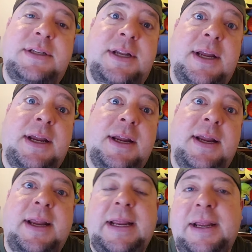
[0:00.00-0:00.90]
today
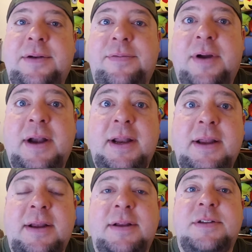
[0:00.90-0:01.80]
and
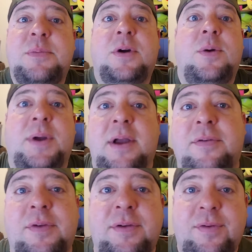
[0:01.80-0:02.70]
Friday. Tomorrow we got
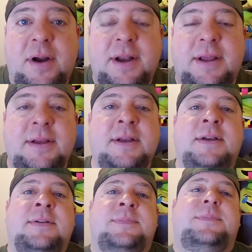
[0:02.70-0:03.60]
free Friday.
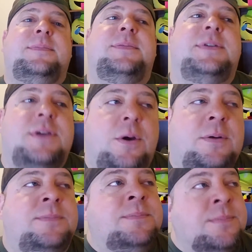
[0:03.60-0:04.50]

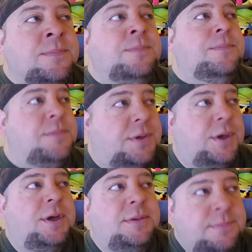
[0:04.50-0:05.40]
So
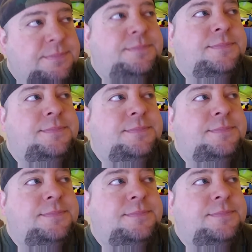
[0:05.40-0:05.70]
good